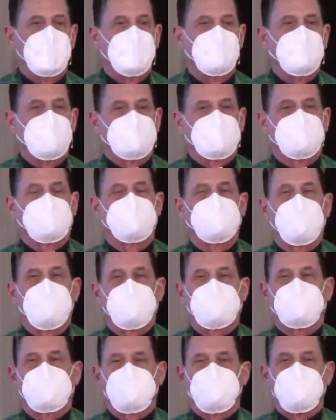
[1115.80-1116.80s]
But the
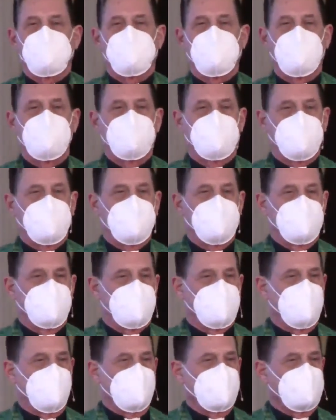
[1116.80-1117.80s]
fact that somebody in
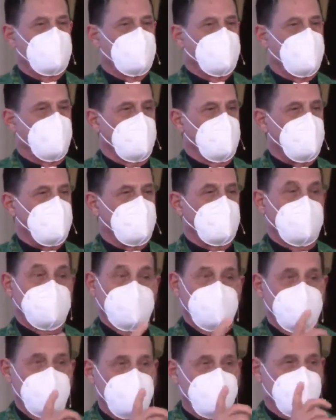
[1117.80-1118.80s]
the congregation,
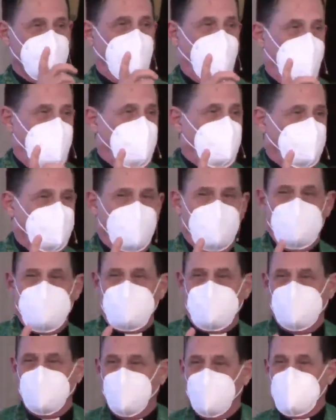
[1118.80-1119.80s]
at least one
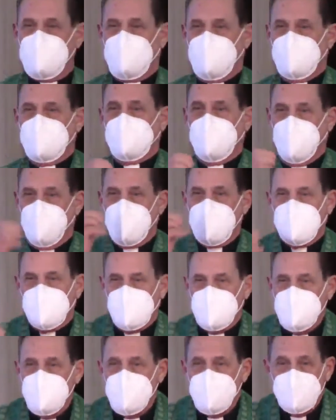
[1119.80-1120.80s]
person, was
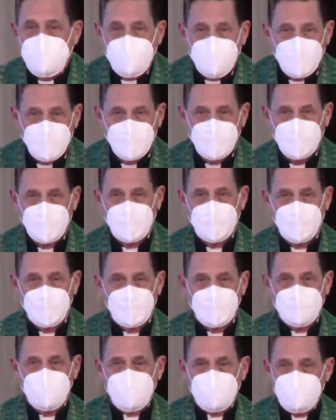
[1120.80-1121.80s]
engaged,
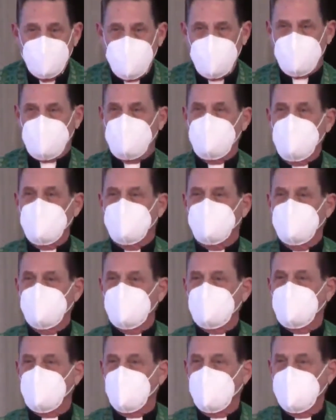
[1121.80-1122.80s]
makes me
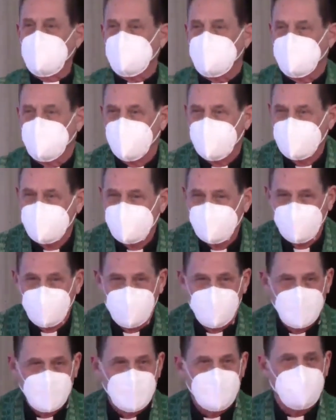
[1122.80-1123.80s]
feel great.
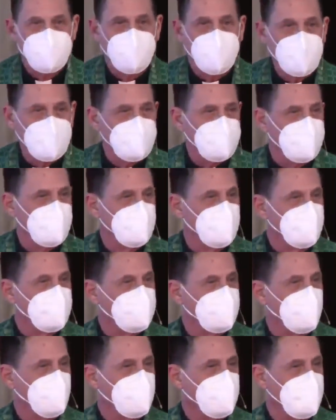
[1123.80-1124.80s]
Thank you
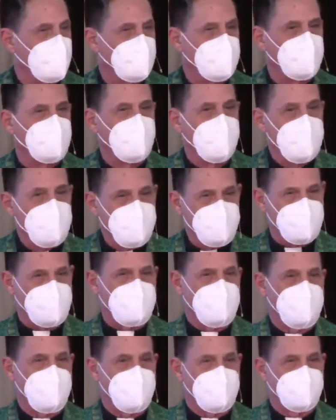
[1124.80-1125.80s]
for that
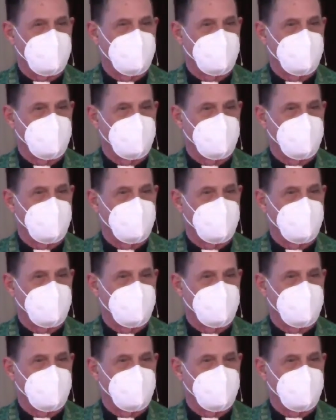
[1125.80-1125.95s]
message.